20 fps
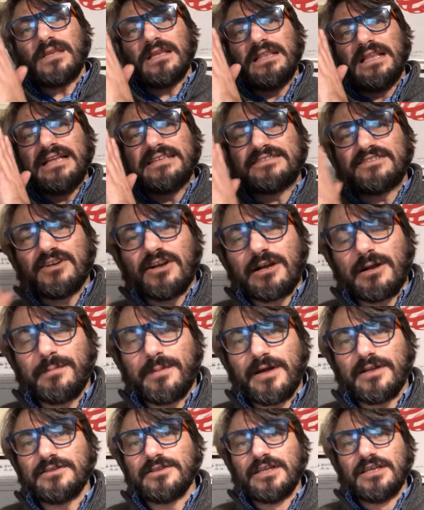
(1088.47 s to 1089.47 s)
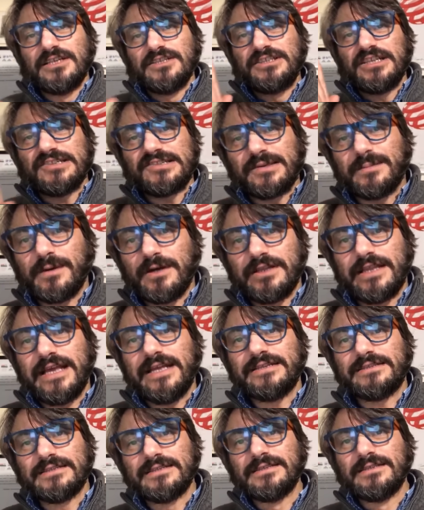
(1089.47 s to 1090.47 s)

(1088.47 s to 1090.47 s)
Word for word: Let's talk about just about that.